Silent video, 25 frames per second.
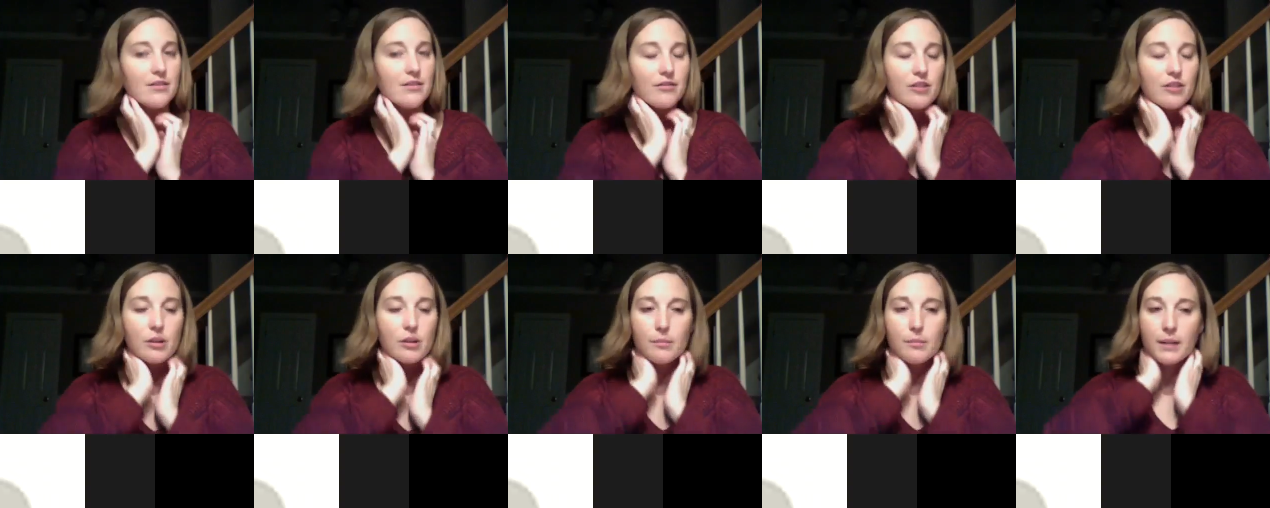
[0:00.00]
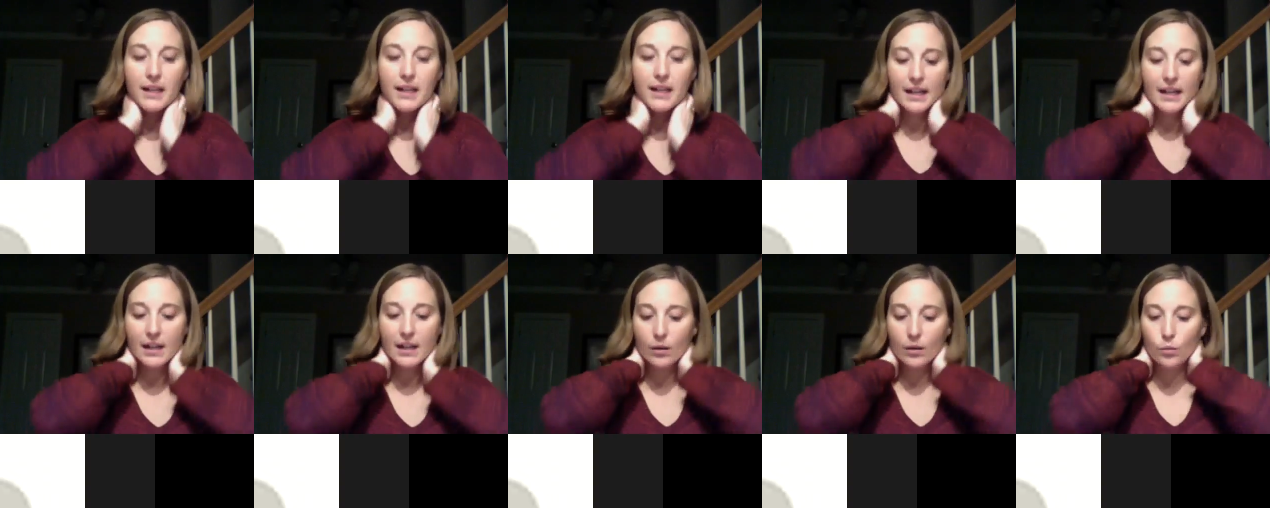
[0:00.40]
for a minute.
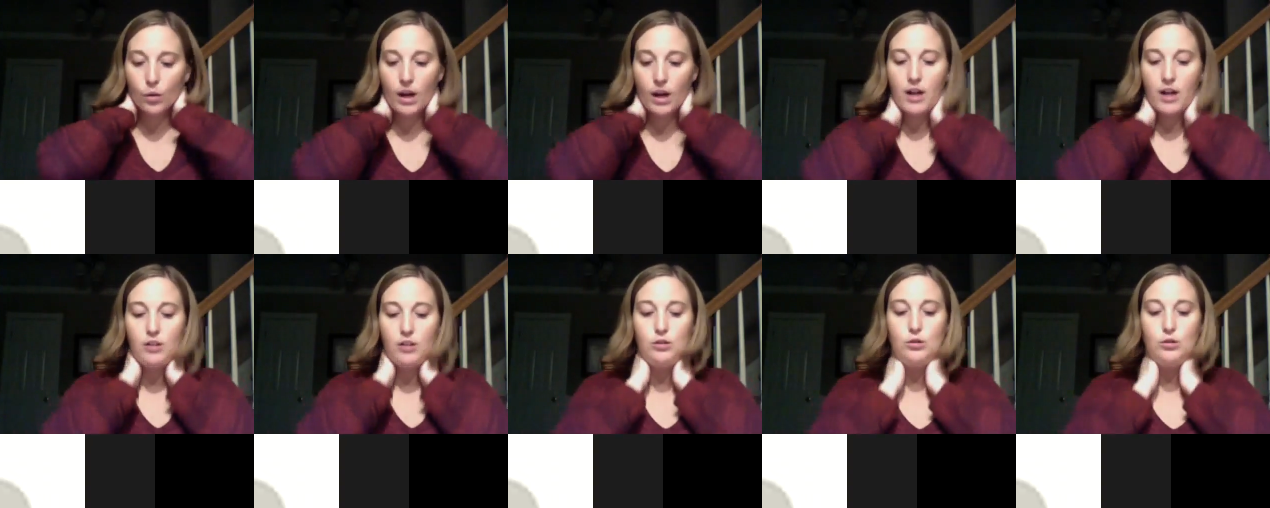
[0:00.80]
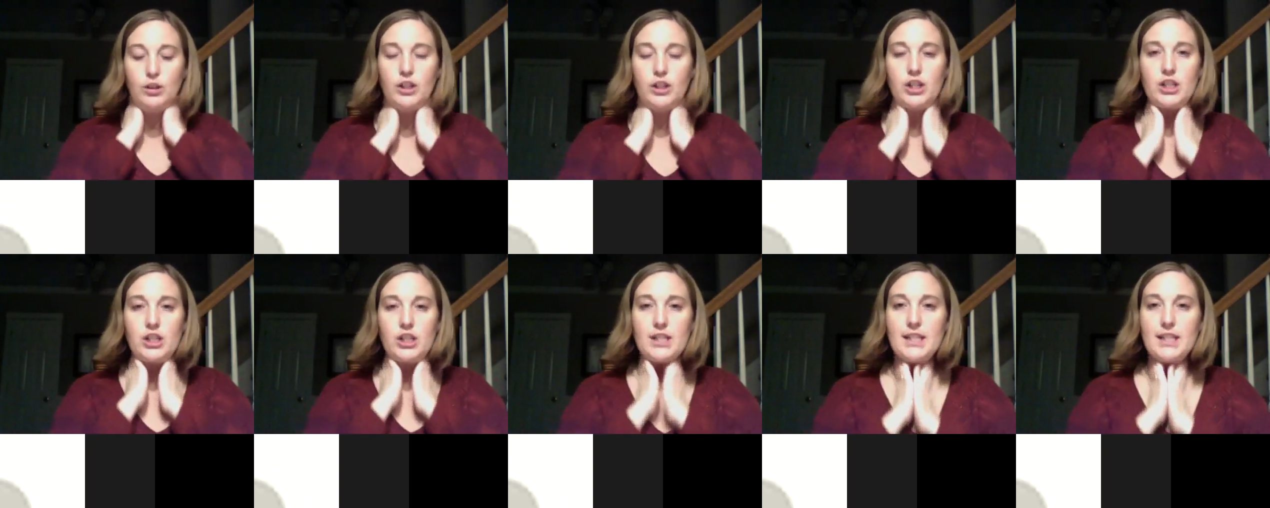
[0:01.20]
And wild orange
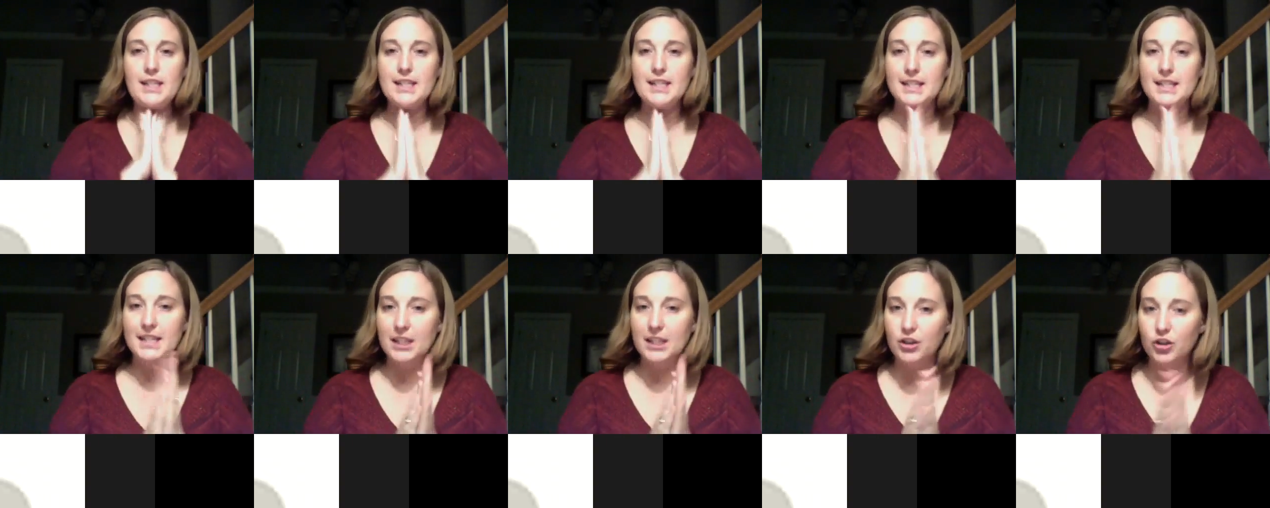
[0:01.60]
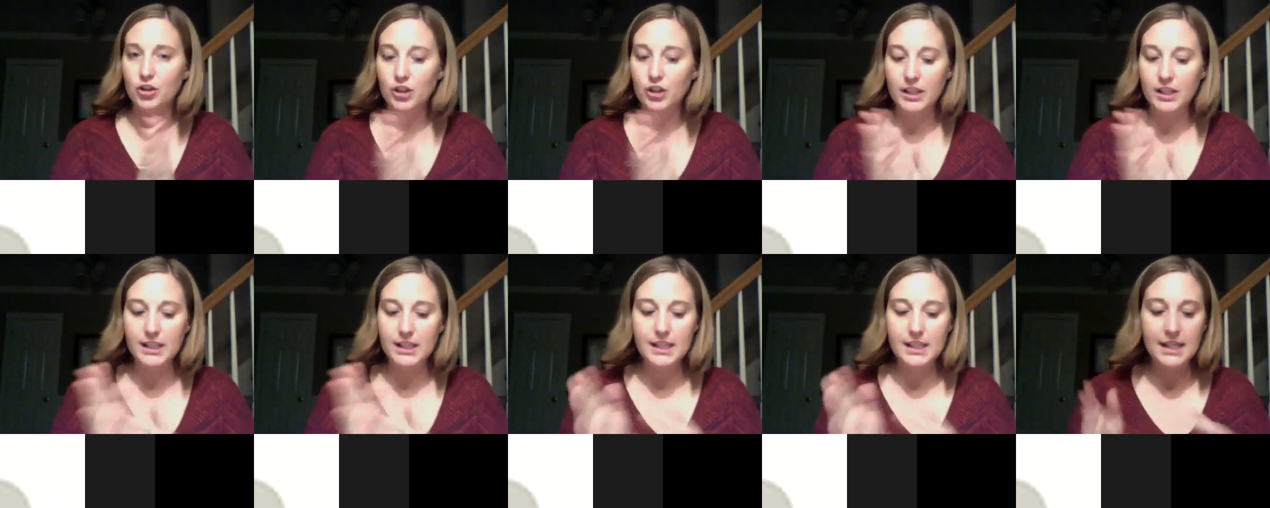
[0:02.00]
is a
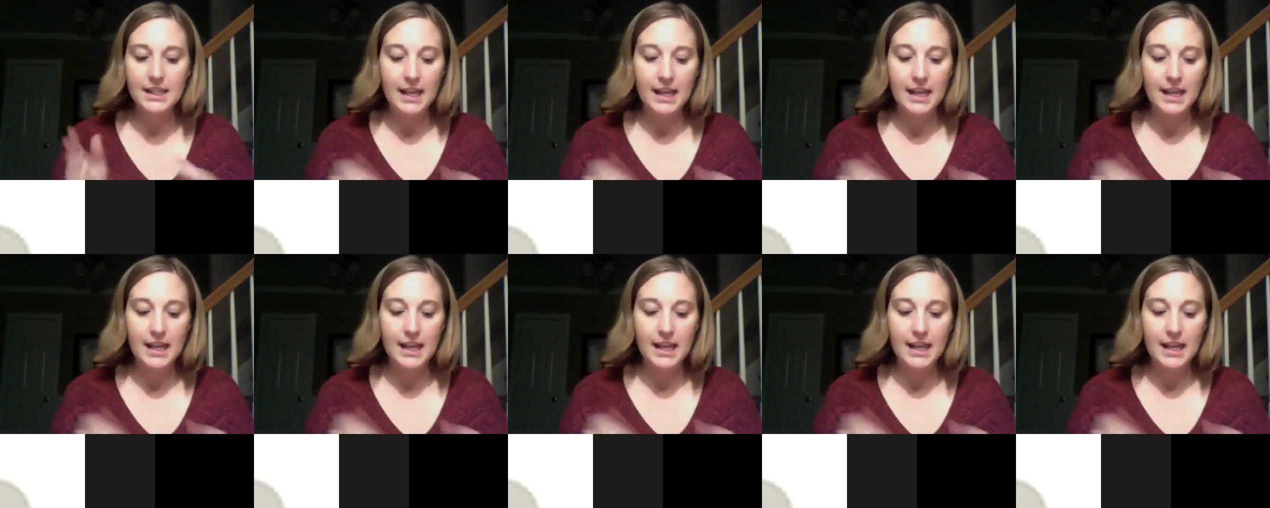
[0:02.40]
citrus,